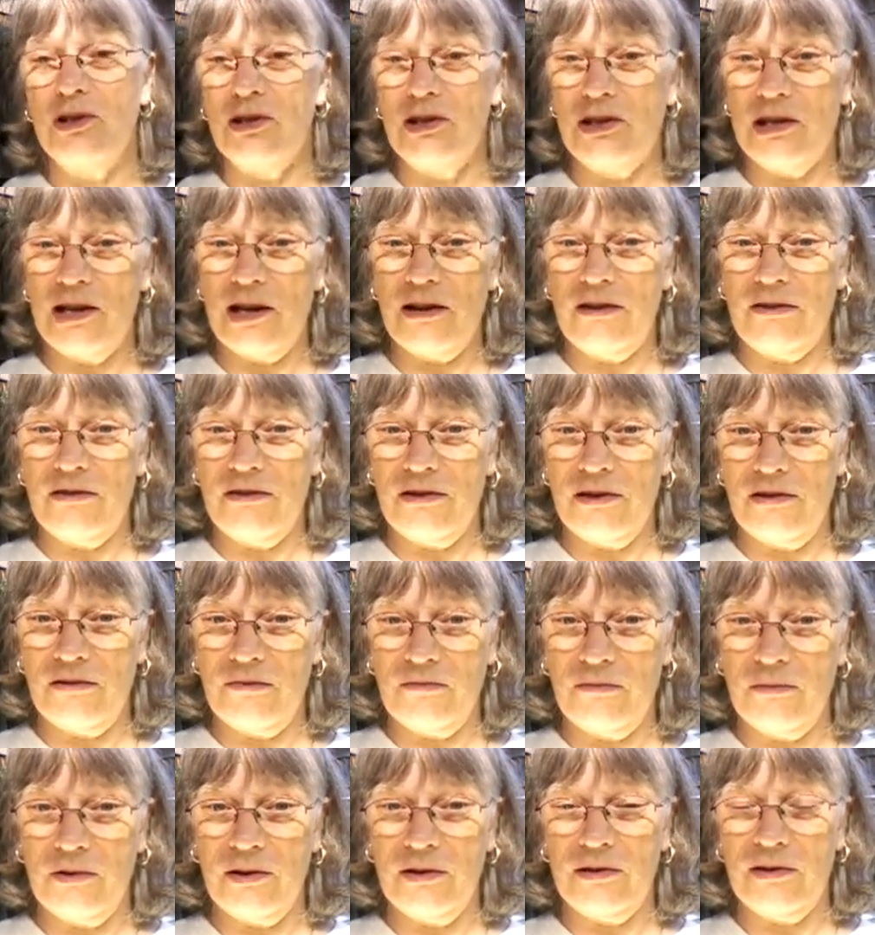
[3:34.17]
to tell
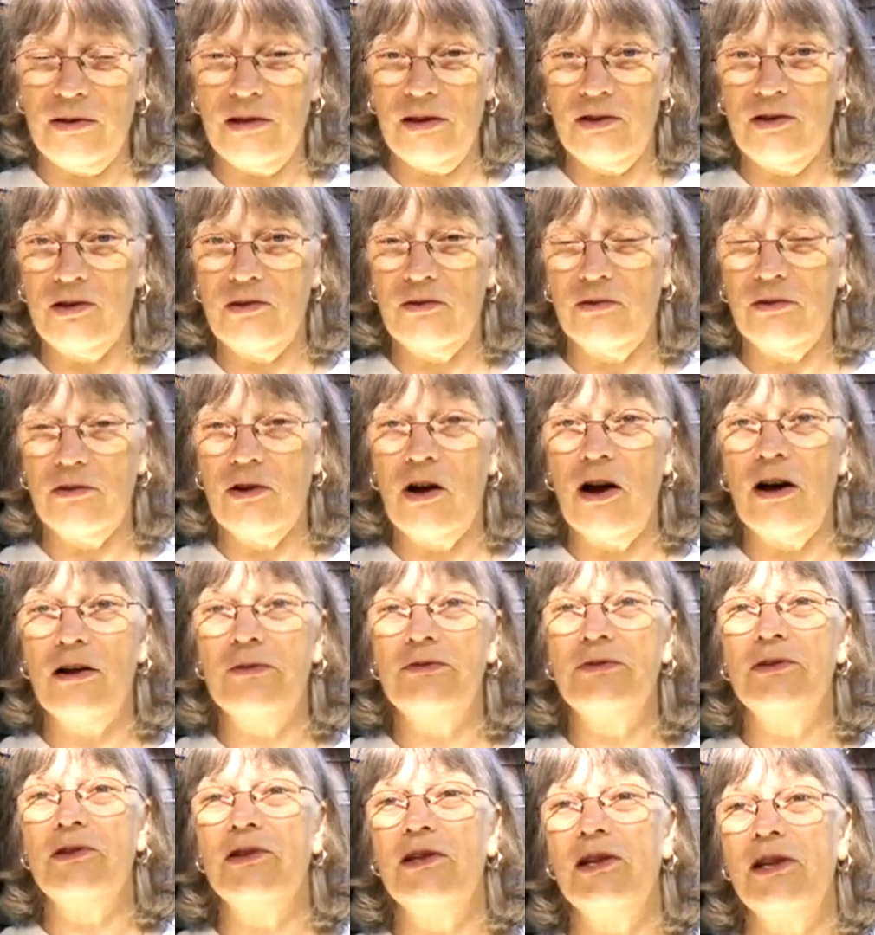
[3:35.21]
than one that you'll
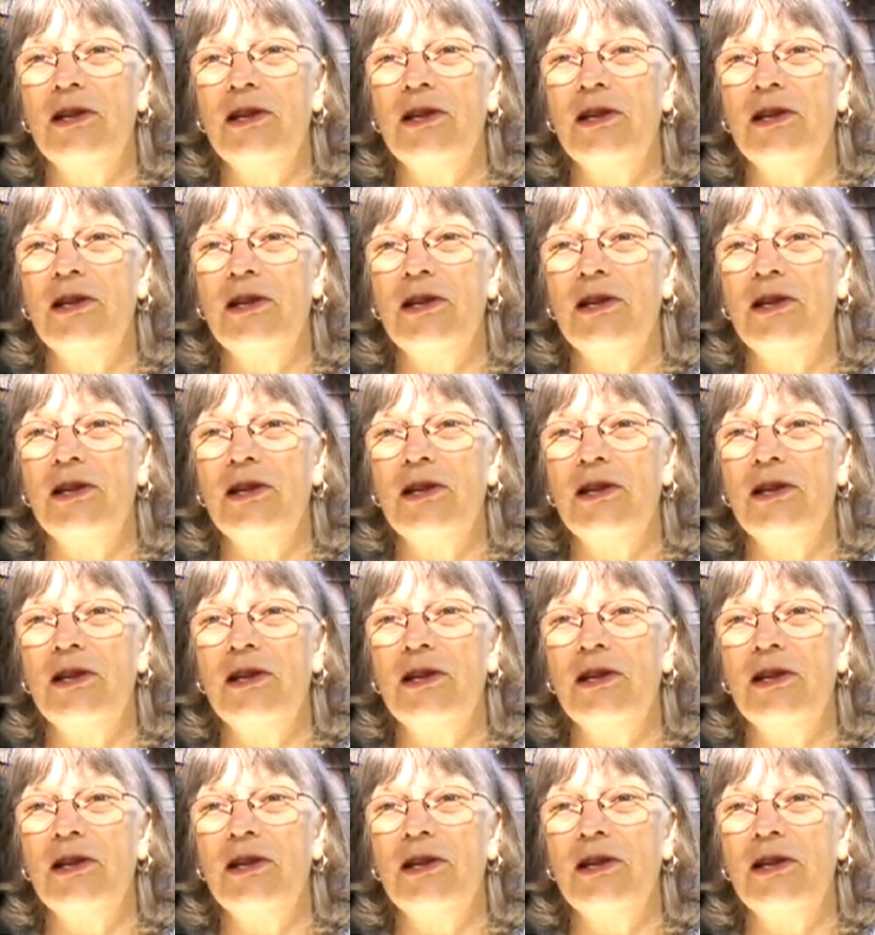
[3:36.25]
often